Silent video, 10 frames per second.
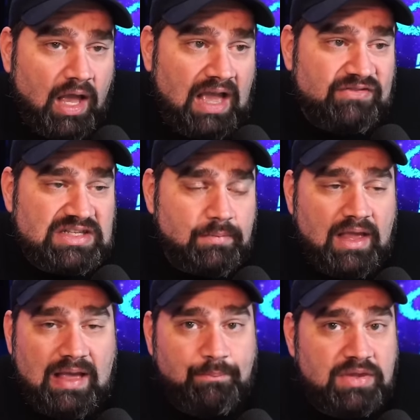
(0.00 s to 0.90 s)
Have some
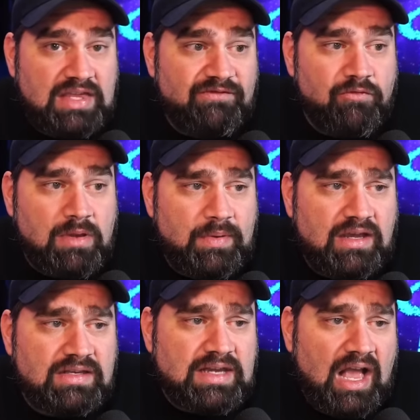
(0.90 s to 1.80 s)
empathy for me
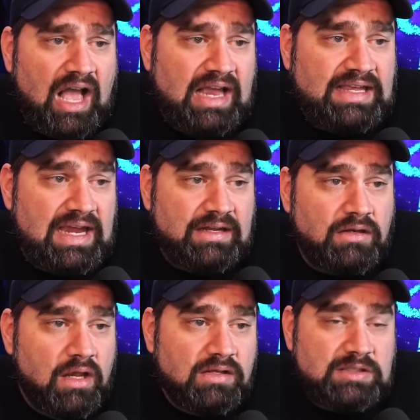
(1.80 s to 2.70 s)
because I
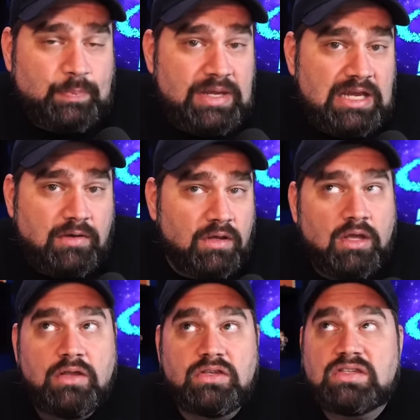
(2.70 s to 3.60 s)
can't speak.
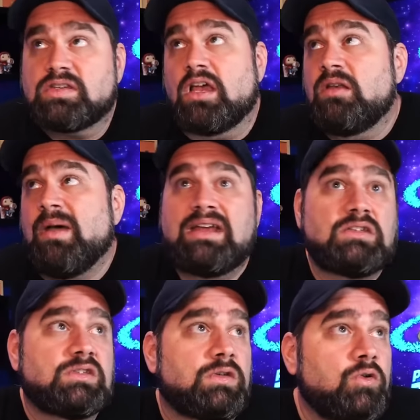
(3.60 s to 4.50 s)
The Sun might
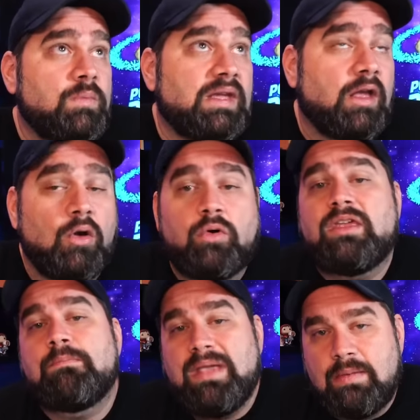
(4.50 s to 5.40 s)
sue me. Well,
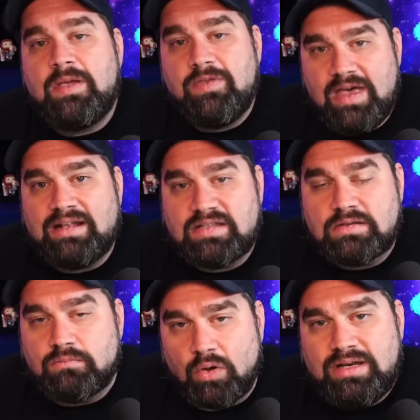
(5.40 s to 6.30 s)
then maybe
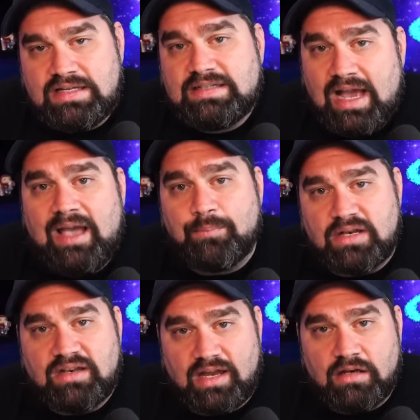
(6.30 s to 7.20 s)
that's what needs to
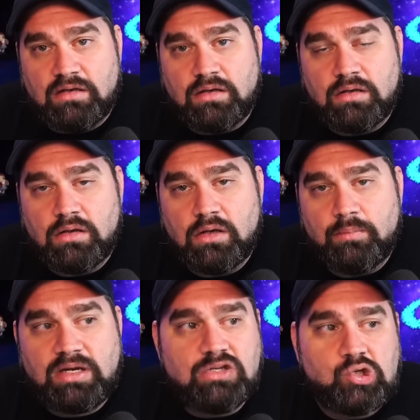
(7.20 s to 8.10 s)
happen, Dan.
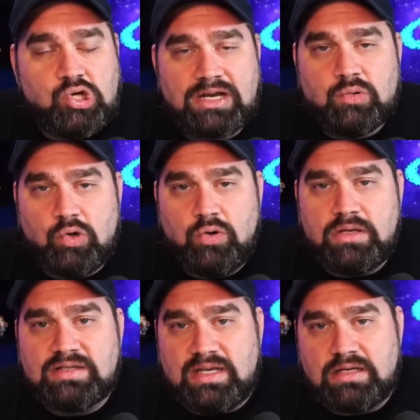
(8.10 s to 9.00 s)
Because you tried to ruin
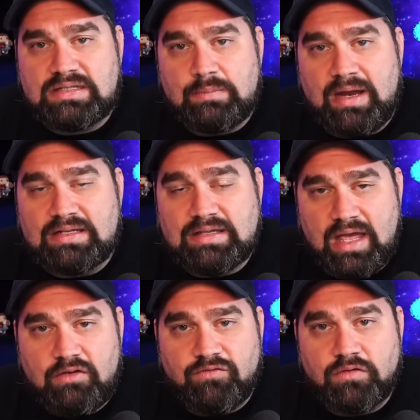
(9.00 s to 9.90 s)
this innocent man's
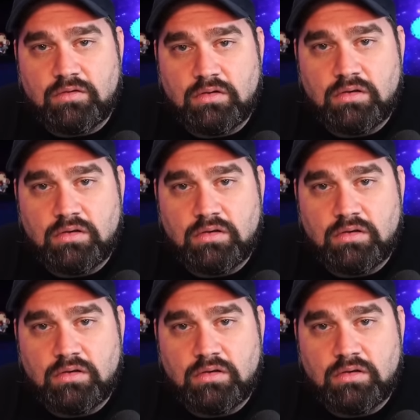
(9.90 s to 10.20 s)
life.